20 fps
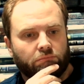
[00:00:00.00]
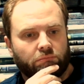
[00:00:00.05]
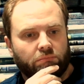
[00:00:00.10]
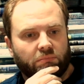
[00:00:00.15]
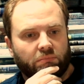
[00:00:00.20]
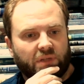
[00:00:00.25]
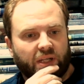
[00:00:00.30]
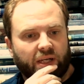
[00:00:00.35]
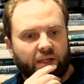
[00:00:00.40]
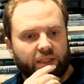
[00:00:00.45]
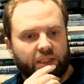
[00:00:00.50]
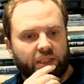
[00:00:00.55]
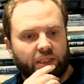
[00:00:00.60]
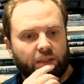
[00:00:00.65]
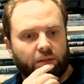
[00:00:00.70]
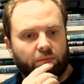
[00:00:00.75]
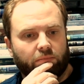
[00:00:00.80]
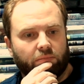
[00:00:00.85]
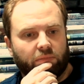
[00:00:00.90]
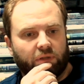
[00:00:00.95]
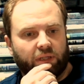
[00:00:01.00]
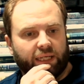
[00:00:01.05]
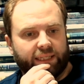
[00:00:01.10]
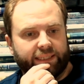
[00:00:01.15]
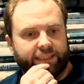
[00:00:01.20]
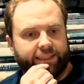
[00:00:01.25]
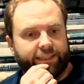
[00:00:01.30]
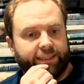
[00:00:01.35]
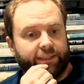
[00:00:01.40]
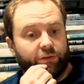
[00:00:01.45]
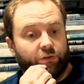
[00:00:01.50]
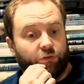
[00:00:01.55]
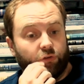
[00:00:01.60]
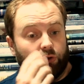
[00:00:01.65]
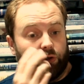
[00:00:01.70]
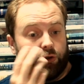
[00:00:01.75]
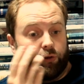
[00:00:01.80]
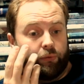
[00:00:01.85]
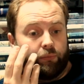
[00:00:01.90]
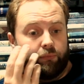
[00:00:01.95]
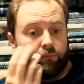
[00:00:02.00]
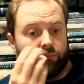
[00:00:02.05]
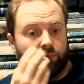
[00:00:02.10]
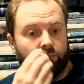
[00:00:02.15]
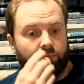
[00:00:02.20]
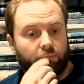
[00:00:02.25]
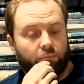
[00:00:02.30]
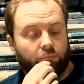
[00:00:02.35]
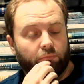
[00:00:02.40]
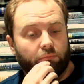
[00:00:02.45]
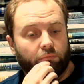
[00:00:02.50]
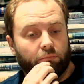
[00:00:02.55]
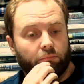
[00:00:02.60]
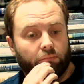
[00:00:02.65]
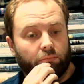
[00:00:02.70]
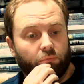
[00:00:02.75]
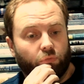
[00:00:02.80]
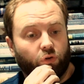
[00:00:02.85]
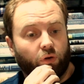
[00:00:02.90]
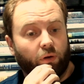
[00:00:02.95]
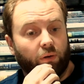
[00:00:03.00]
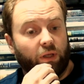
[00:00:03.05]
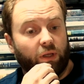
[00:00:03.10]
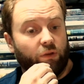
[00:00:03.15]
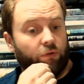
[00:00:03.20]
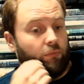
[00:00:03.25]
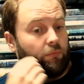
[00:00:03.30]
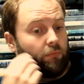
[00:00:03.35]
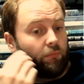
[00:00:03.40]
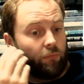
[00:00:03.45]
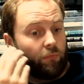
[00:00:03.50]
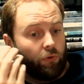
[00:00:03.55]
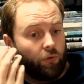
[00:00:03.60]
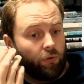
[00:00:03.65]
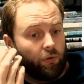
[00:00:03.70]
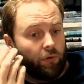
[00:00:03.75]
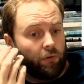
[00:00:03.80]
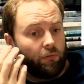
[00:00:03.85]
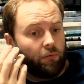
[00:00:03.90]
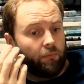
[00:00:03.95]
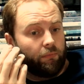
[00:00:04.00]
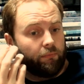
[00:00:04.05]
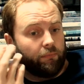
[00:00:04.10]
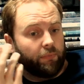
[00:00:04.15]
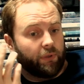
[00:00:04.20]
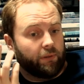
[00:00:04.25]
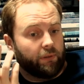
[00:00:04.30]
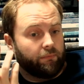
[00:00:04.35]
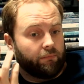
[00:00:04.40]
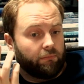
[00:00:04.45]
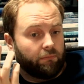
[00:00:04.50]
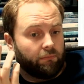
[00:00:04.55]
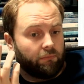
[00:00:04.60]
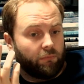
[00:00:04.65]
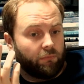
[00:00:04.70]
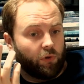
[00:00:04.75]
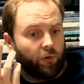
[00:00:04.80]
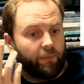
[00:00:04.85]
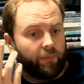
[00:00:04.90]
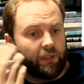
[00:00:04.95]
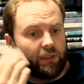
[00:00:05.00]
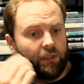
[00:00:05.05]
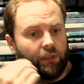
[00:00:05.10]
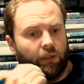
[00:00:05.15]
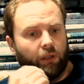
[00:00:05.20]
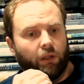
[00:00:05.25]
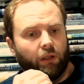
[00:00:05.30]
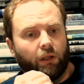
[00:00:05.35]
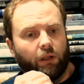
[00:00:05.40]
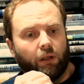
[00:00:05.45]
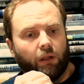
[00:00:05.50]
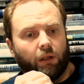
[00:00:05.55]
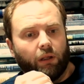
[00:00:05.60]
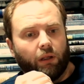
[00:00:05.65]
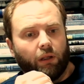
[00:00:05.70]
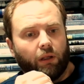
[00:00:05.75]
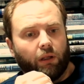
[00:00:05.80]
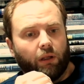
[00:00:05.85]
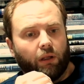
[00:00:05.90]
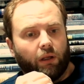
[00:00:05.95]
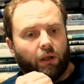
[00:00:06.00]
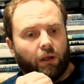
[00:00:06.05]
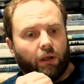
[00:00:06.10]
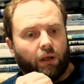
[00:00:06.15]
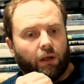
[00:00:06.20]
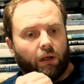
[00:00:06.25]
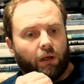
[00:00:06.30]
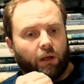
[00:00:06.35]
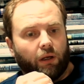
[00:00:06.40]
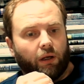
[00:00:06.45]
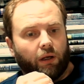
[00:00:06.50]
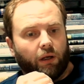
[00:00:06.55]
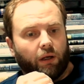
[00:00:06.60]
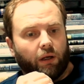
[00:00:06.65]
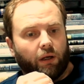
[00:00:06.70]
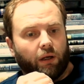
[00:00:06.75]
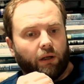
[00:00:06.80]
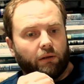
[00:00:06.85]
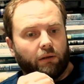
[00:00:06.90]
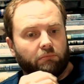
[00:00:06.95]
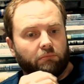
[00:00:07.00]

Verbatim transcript: Nelson does it in 2, so he's good, amazing. Collingwood.